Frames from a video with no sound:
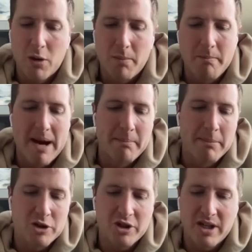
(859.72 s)

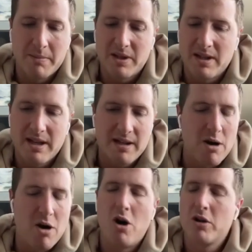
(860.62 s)
Memberships,
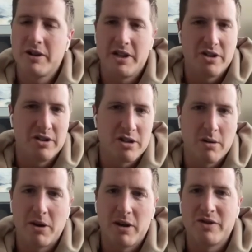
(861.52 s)
all clinicians are a
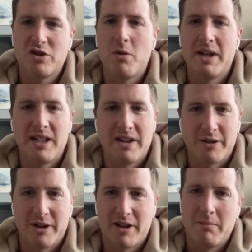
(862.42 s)
part of so many
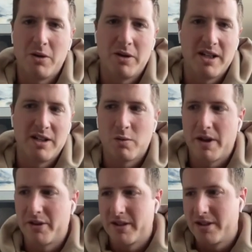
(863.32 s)
different communities,
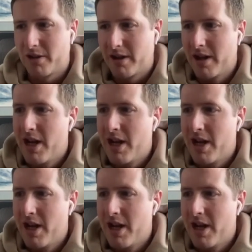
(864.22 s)
whether it's your